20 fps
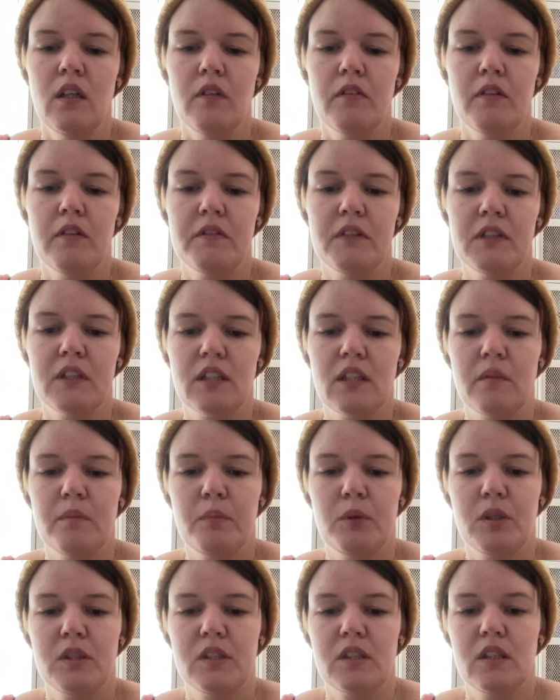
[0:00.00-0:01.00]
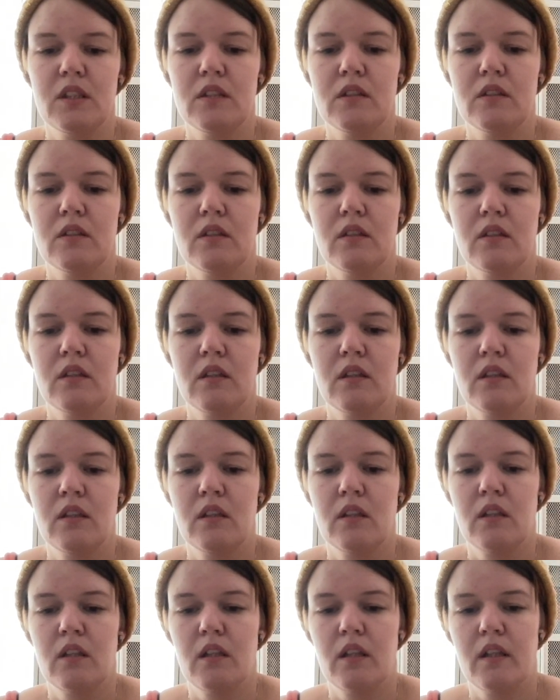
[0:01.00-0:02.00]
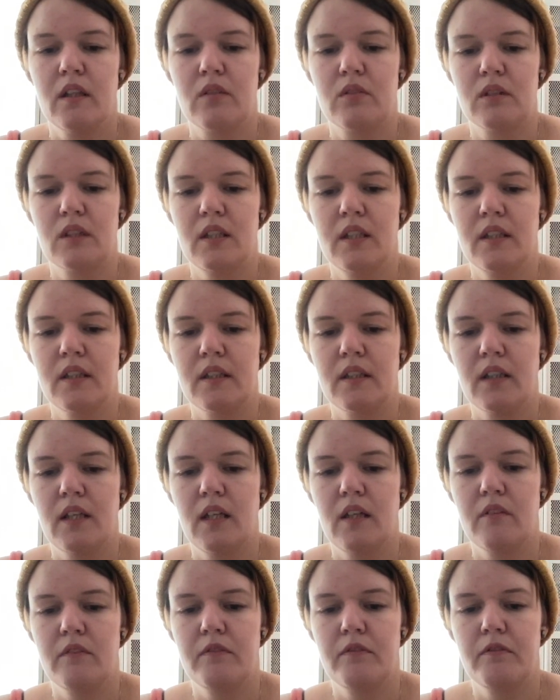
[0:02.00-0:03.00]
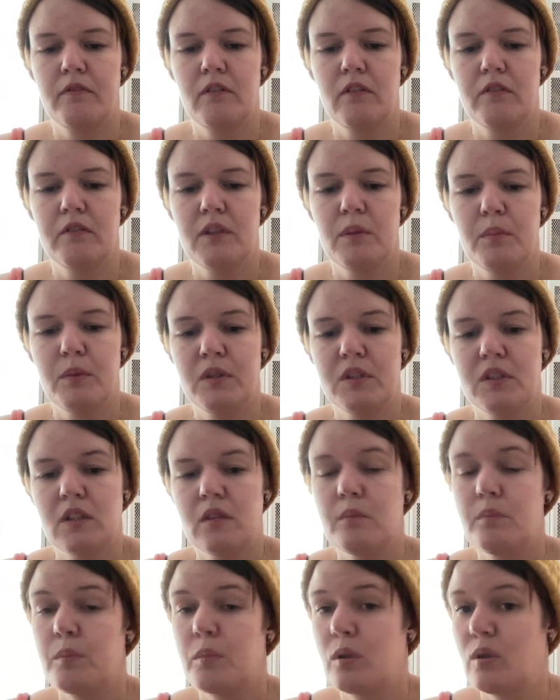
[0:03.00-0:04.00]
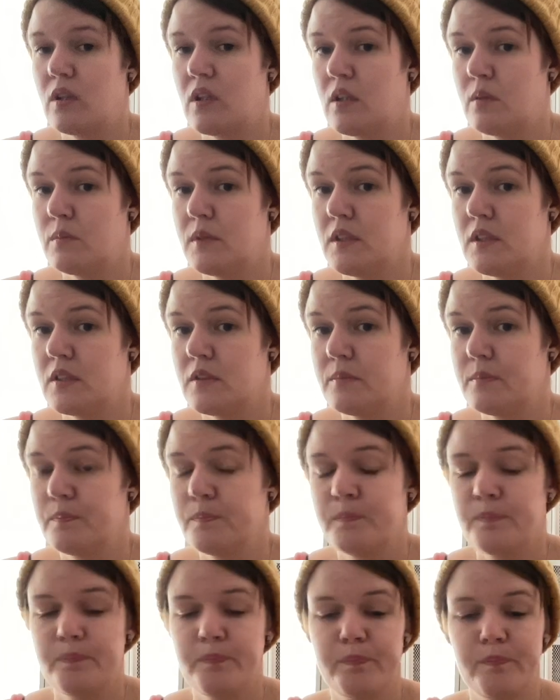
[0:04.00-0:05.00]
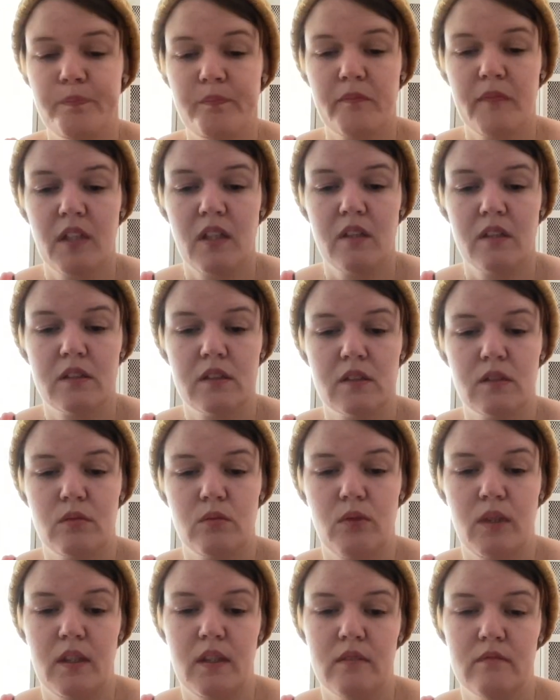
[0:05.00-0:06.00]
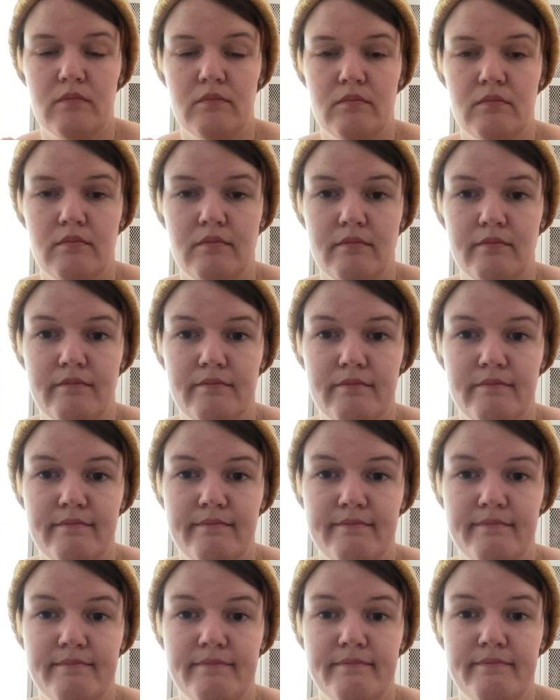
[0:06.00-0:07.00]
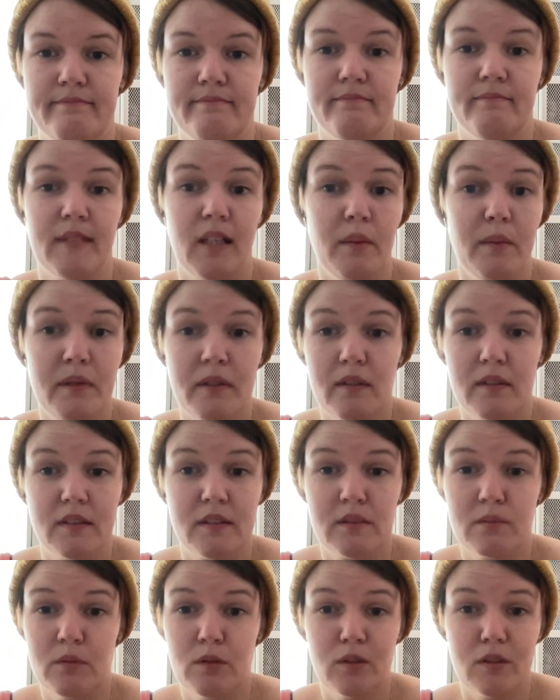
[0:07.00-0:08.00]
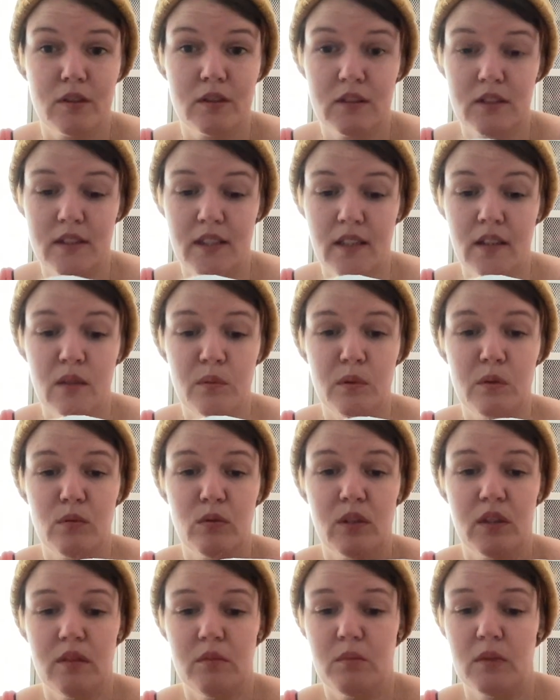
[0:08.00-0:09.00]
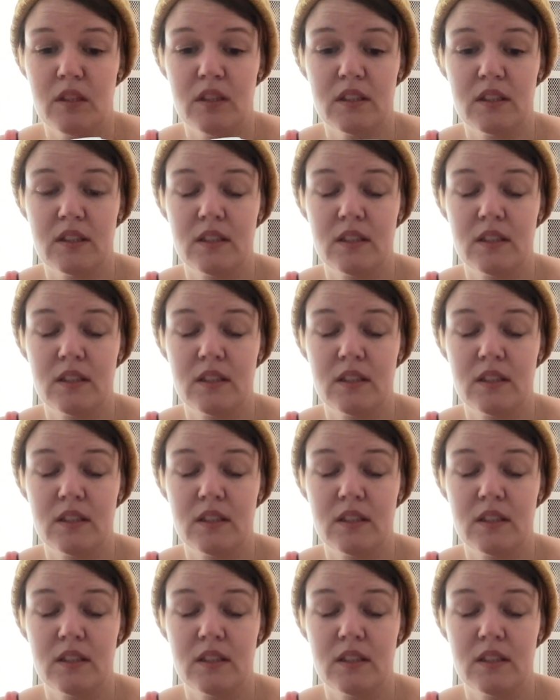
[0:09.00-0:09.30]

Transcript: 50% acrylic and 50% polyamide. So well, maybe not the most sustainable one, but